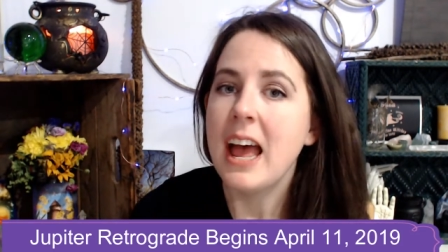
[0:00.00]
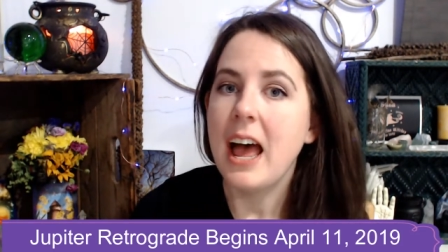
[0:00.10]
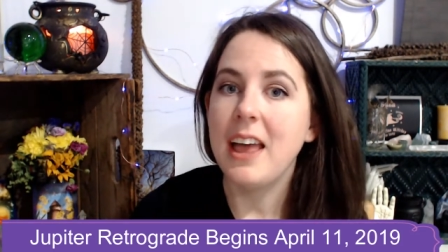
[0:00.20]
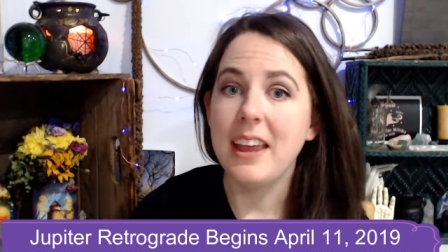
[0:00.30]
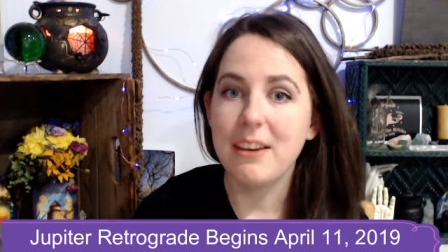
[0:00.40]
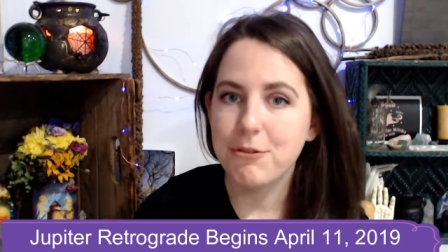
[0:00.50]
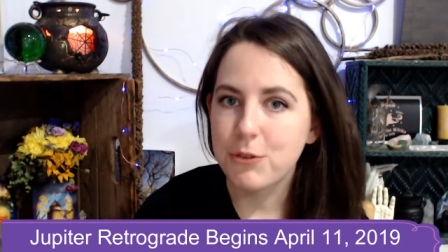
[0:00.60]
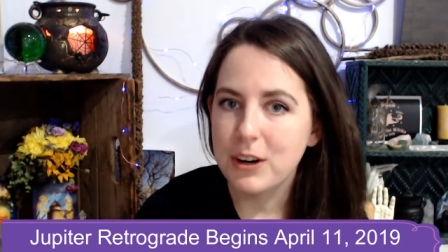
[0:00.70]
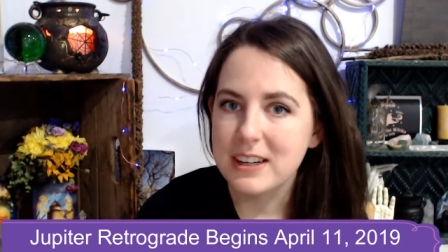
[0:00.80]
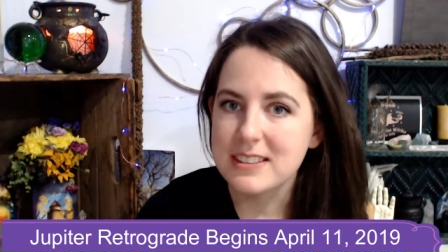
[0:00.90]
Uh, if,
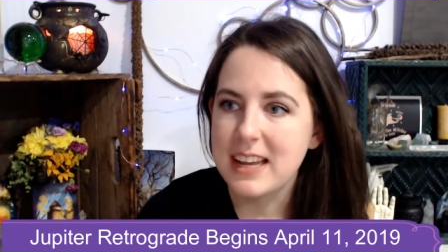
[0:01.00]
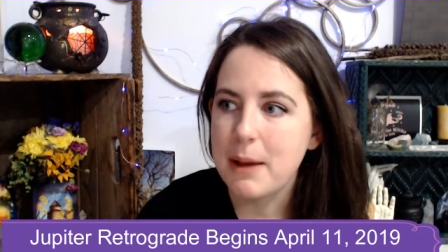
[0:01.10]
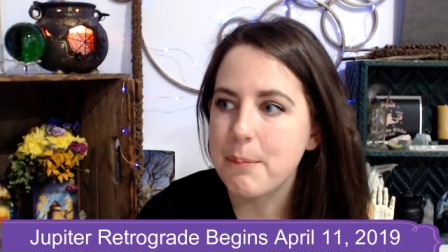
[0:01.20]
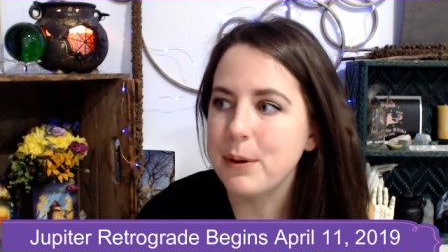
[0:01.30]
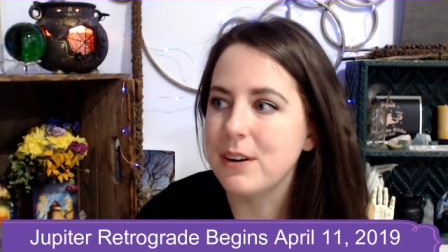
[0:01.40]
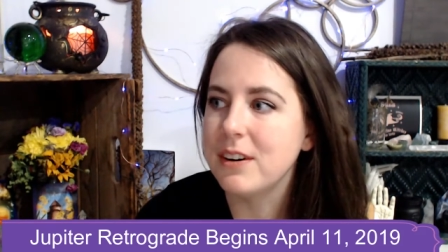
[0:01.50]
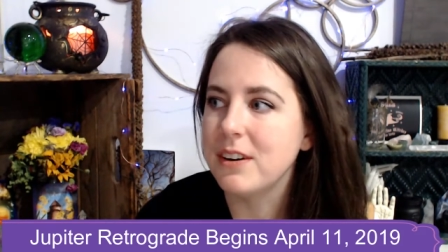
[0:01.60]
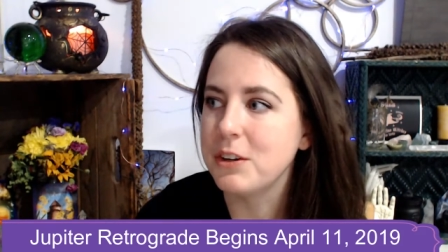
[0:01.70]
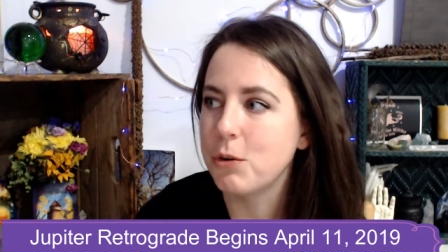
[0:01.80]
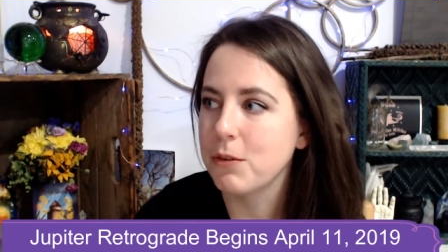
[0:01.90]
for example,
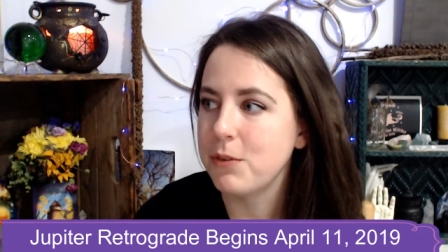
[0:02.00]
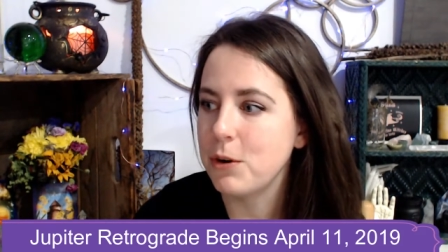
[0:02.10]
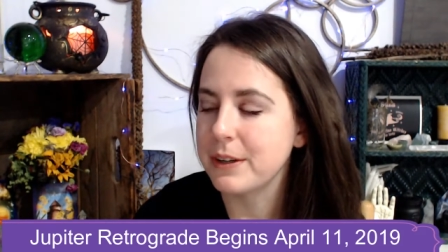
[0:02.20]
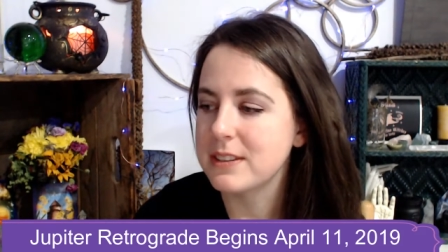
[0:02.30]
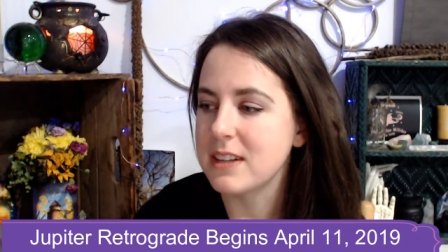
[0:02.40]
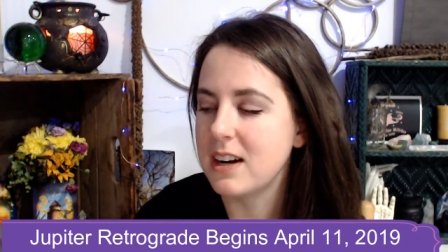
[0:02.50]
you're focused